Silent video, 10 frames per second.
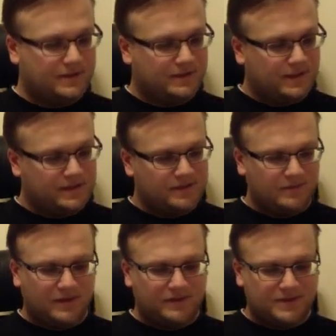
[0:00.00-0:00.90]
uh, and
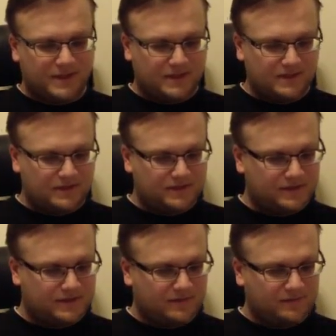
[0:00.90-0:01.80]
some other
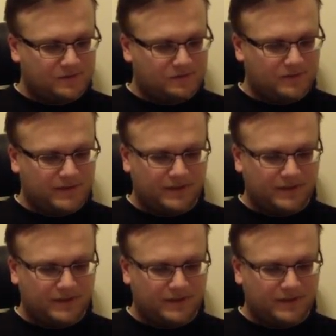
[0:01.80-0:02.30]
technical stuff as